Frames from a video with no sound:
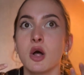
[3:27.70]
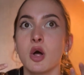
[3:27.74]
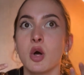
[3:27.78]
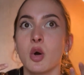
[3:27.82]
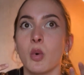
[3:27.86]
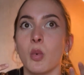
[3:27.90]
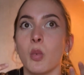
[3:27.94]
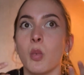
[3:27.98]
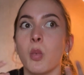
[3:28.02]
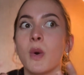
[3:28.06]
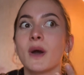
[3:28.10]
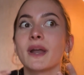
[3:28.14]

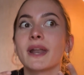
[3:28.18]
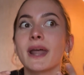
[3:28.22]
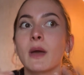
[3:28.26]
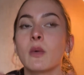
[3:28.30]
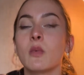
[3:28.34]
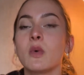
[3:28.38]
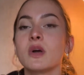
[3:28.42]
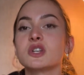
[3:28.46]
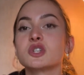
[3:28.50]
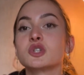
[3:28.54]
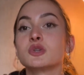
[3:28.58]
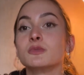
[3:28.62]
what I
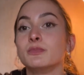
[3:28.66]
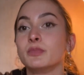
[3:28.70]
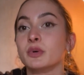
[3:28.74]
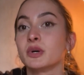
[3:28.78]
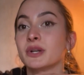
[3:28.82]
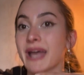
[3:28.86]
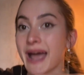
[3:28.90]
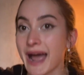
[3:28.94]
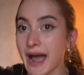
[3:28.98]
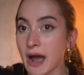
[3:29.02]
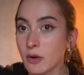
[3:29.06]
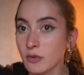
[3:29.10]
want to
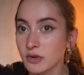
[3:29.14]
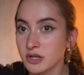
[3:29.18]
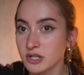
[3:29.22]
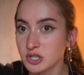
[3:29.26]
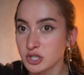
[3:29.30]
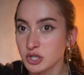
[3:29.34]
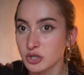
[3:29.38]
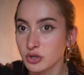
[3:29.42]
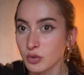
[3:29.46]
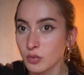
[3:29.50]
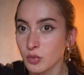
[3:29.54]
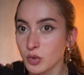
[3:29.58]
put out
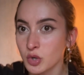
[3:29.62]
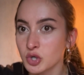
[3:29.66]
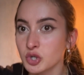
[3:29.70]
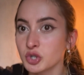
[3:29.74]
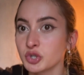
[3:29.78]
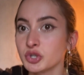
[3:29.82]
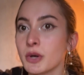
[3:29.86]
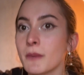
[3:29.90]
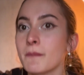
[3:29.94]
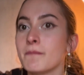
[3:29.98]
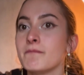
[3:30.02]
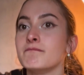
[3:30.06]
into the
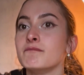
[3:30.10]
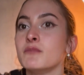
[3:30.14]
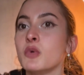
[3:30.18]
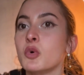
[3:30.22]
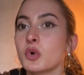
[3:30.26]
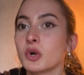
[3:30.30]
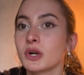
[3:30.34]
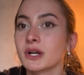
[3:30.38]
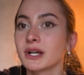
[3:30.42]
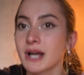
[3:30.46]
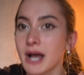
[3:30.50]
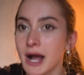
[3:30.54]
world,
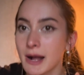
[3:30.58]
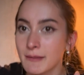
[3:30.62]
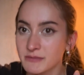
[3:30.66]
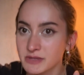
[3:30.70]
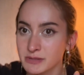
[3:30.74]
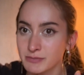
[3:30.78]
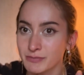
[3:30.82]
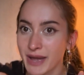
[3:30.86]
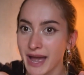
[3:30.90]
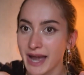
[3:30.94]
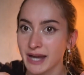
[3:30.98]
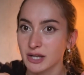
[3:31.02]
more comes
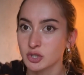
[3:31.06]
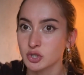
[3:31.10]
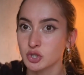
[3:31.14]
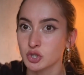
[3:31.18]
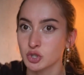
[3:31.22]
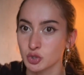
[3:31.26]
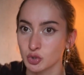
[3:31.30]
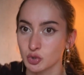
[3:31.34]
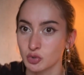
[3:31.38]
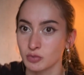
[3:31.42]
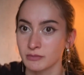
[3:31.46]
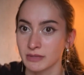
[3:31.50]
back
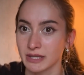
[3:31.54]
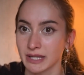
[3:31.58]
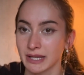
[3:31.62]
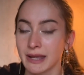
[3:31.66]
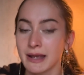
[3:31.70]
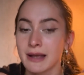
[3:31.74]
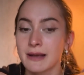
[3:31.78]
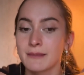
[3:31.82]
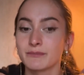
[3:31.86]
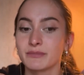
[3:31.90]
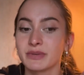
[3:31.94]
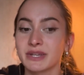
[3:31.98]
to me
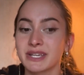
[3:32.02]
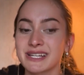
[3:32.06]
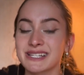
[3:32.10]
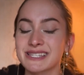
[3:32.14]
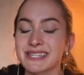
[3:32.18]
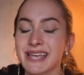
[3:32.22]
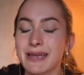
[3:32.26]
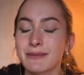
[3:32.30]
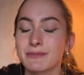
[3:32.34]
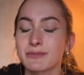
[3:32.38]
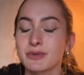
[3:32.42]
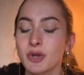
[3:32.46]
because
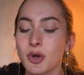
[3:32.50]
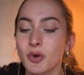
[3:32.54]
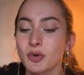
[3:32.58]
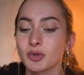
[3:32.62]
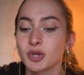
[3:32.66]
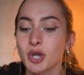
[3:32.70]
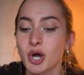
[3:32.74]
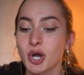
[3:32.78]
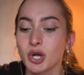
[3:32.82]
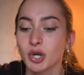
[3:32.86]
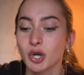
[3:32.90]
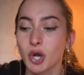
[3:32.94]
I'm no
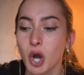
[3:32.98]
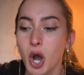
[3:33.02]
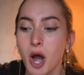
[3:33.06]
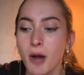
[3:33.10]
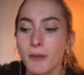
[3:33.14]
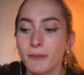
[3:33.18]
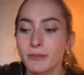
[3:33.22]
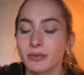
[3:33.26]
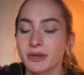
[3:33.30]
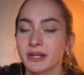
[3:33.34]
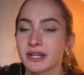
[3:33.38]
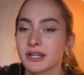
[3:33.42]
longer
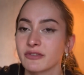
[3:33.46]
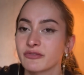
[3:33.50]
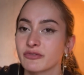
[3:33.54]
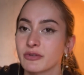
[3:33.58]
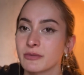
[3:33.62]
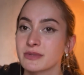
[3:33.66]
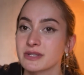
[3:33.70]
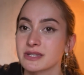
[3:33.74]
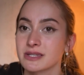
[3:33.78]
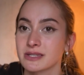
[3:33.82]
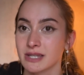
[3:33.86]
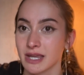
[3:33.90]
operating from
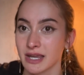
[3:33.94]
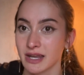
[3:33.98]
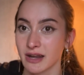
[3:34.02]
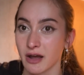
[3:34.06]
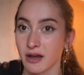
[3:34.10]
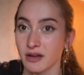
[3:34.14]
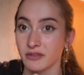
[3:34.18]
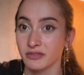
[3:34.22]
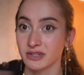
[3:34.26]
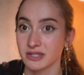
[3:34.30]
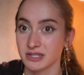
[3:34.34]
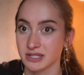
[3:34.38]
a state
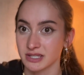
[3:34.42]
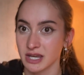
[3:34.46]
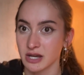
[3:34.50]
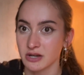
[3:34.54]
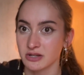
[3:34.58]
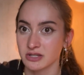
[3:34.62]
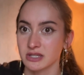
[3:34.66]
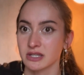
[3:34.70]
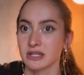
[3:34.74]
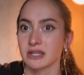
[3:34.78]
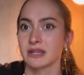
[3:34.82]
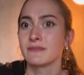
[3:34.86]
of
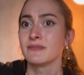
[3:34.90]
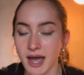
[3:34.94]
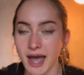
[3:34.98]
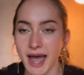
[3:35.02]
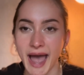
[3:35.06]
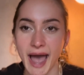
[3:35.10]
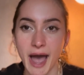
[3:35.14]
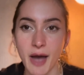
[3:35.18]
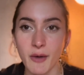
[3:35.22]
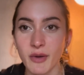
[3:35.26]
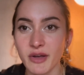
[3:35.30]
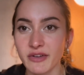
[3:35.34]
scarcity.
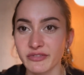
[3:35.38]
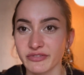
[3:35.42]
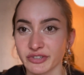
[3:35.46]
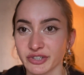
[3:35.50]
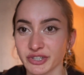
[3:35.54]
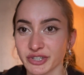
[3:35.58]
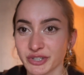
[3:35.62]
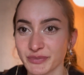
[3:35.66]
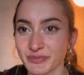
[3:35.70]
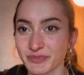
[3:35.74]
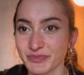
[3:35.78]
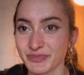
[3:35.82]

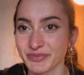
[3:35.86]
However,